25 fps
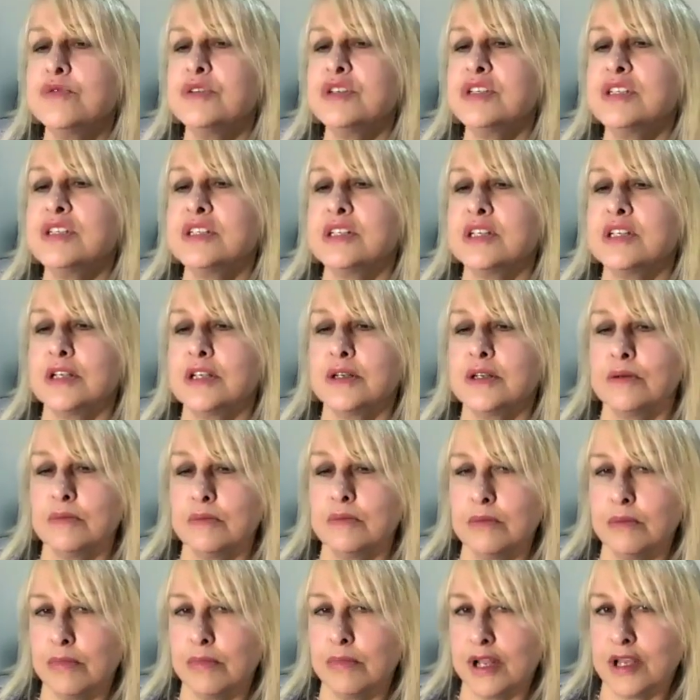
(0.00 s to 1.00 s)
isn't it?
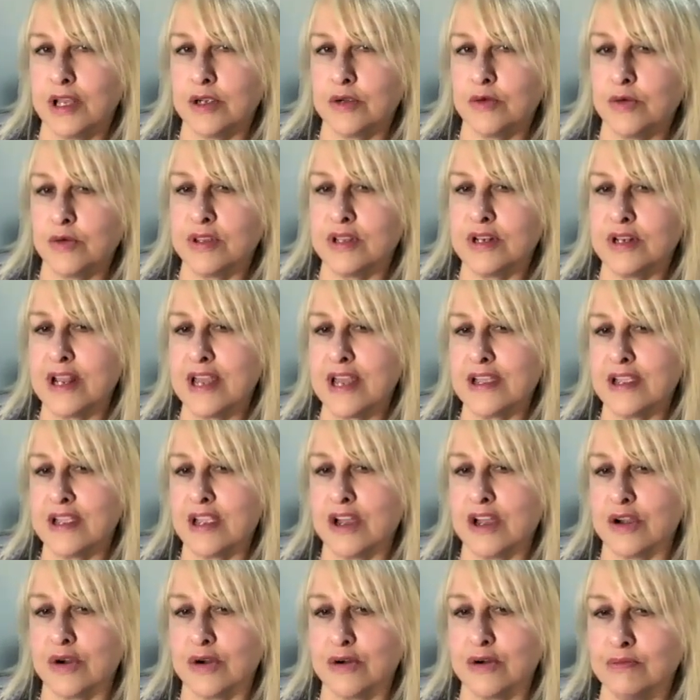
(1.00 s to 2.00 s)
Playing with
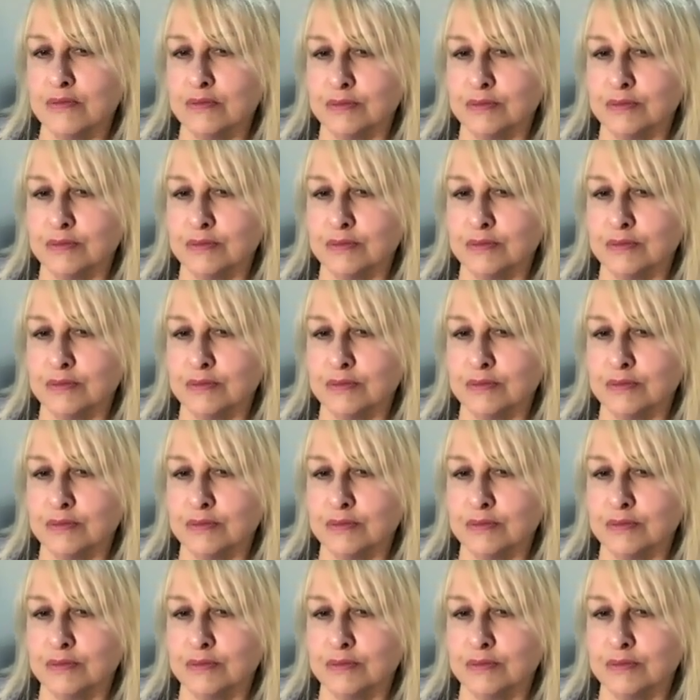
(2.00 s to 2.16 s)
Lego.